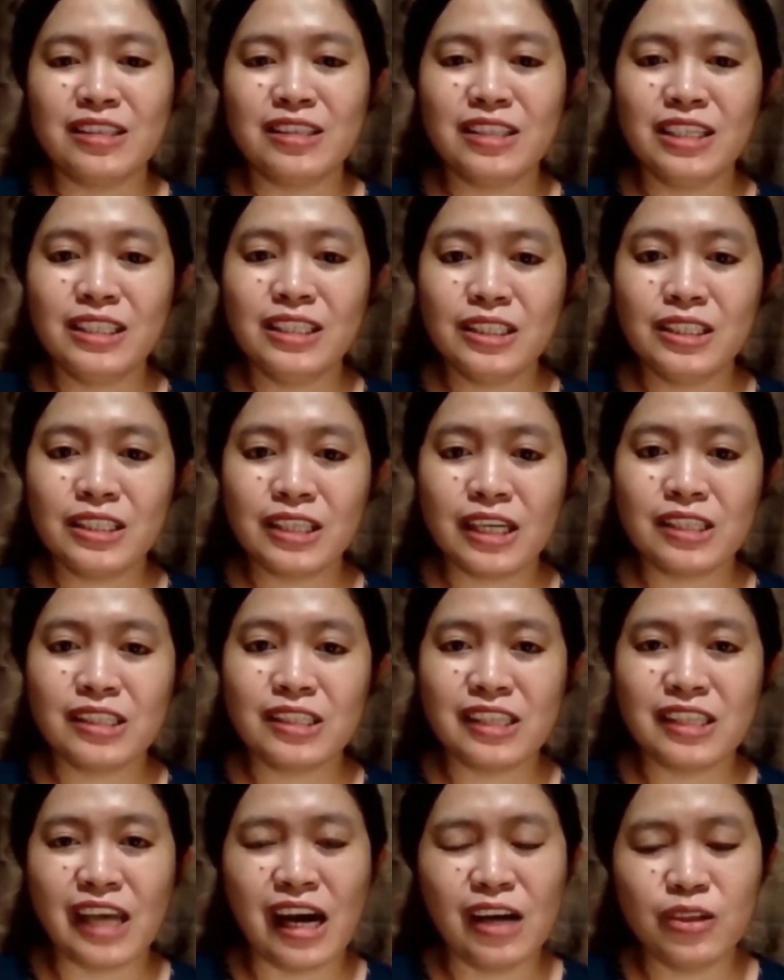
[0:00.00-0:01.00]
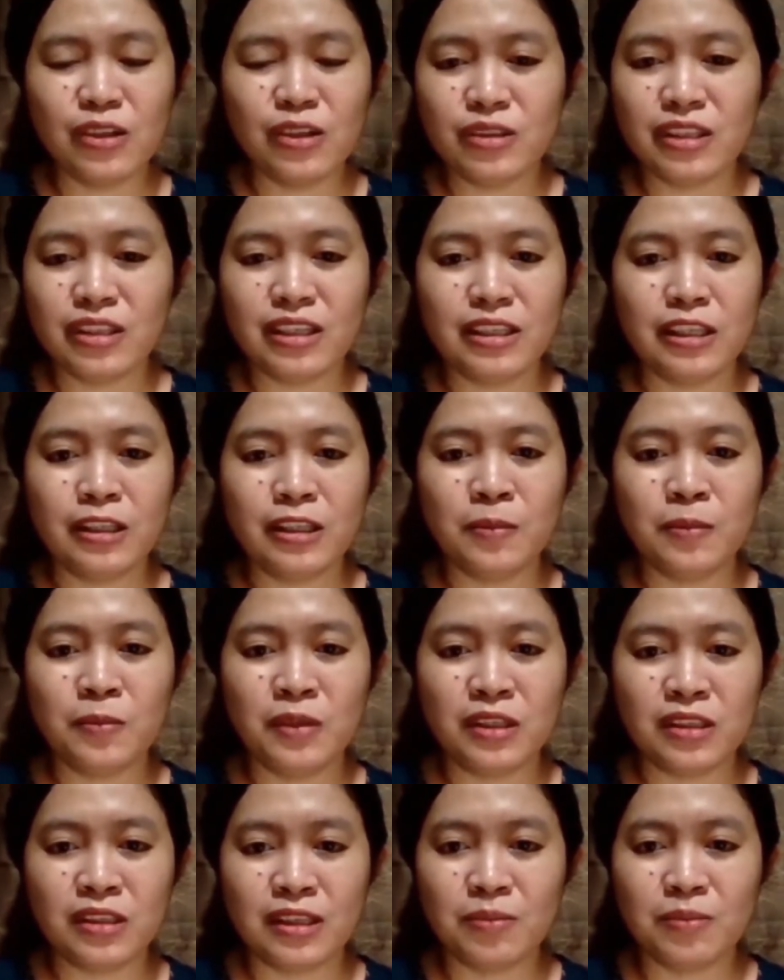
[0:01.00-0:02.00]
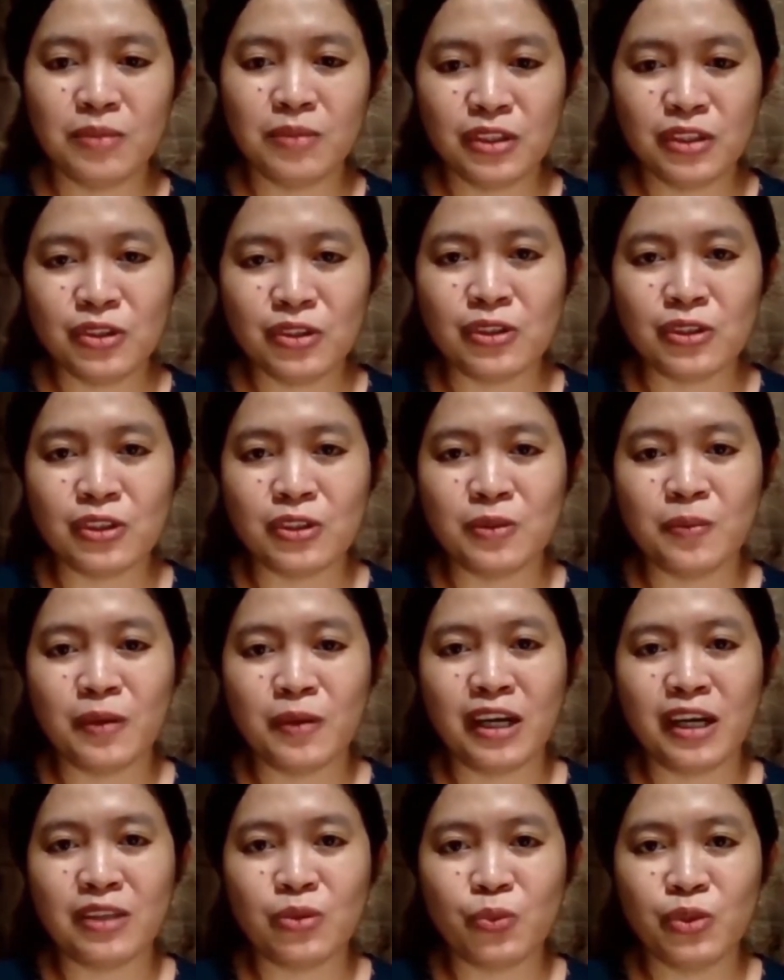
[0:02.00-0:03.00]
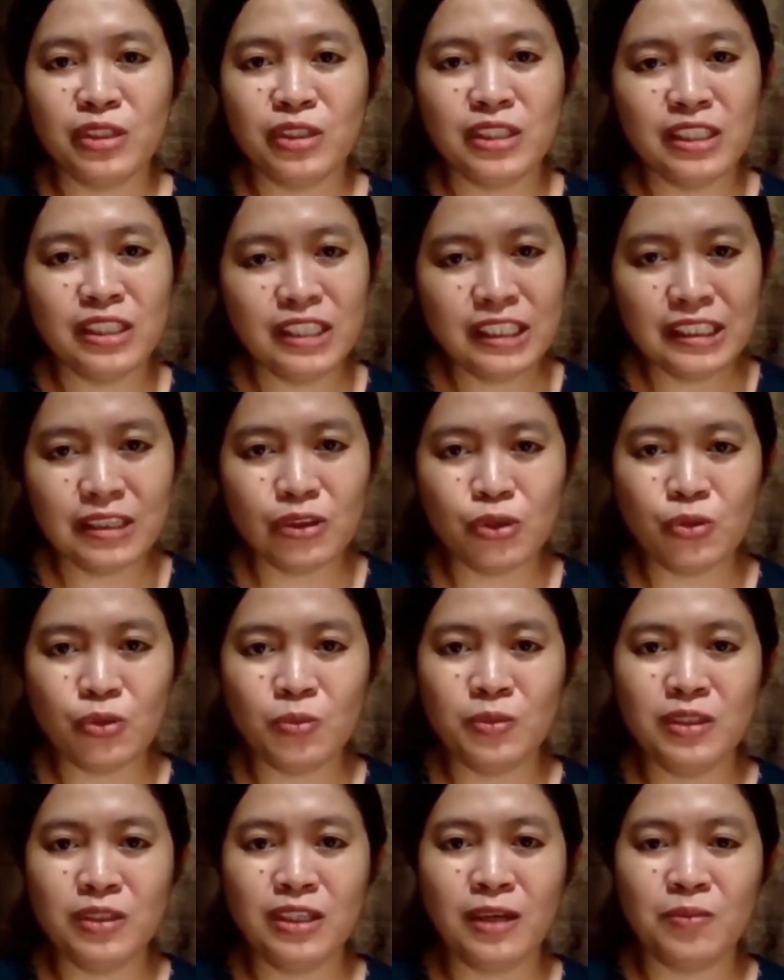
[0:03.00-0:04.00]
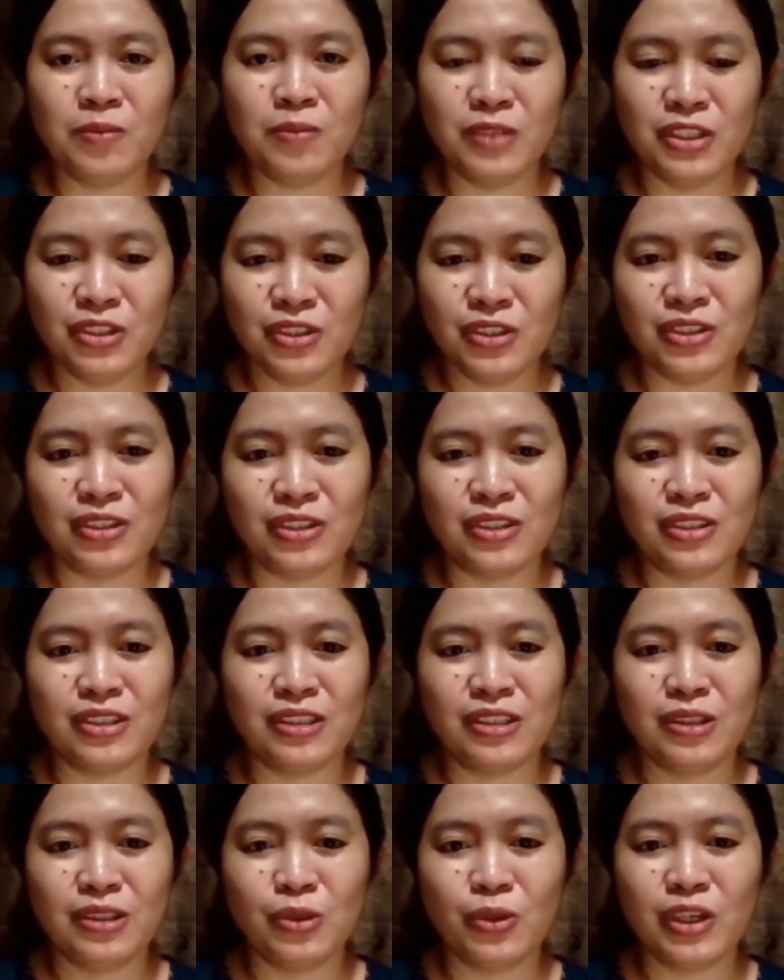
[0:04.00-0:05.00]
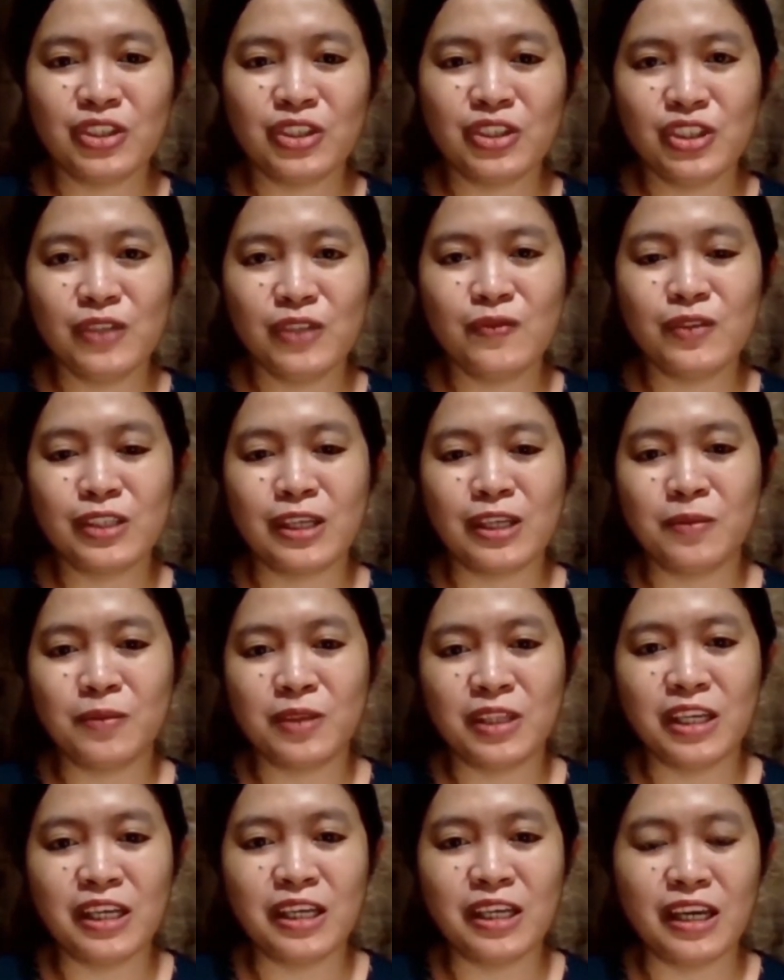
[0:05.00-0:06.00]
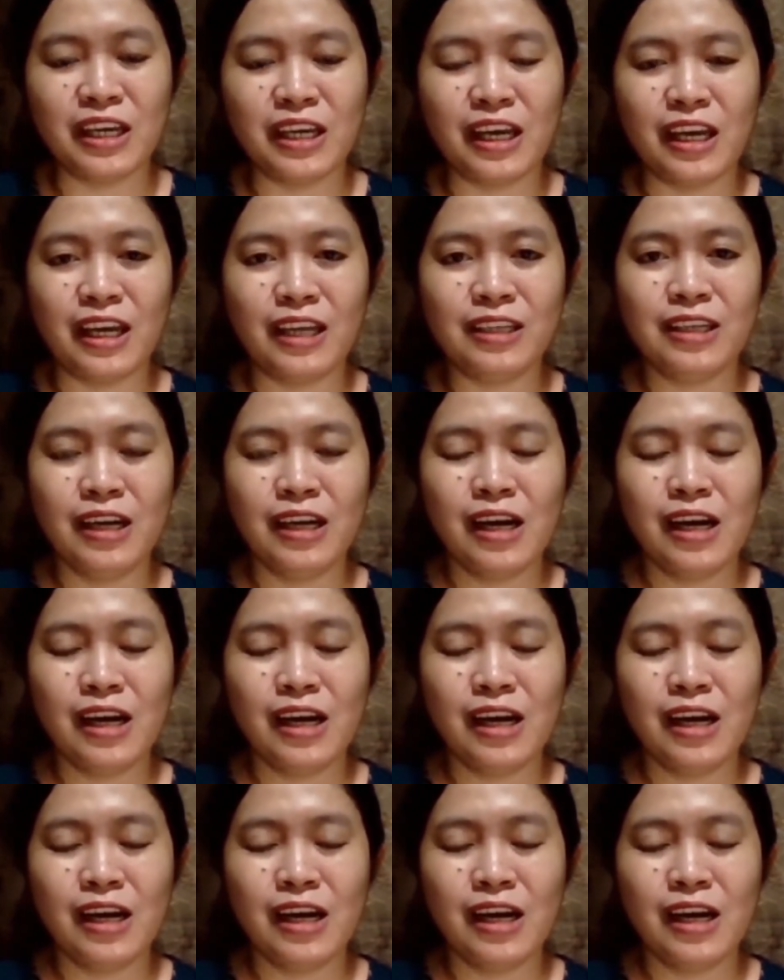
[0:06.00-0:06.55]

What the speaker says: This can sound a little bit ambitious, but we need to be ambitious to achieve something. And